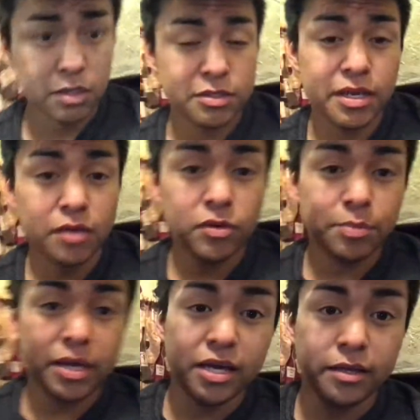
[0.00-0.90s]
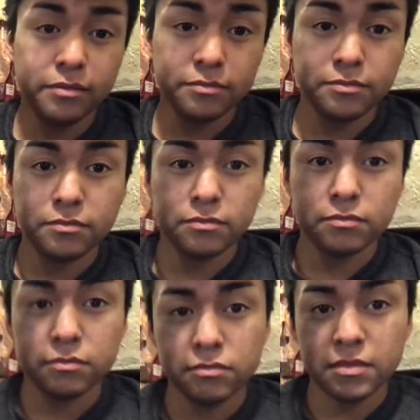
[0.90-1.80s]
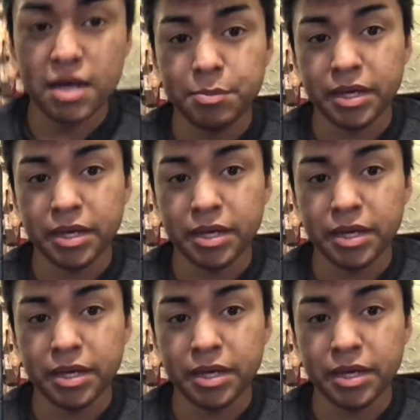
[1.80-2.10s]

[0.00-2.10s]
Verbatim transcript: So yeah, we paid. I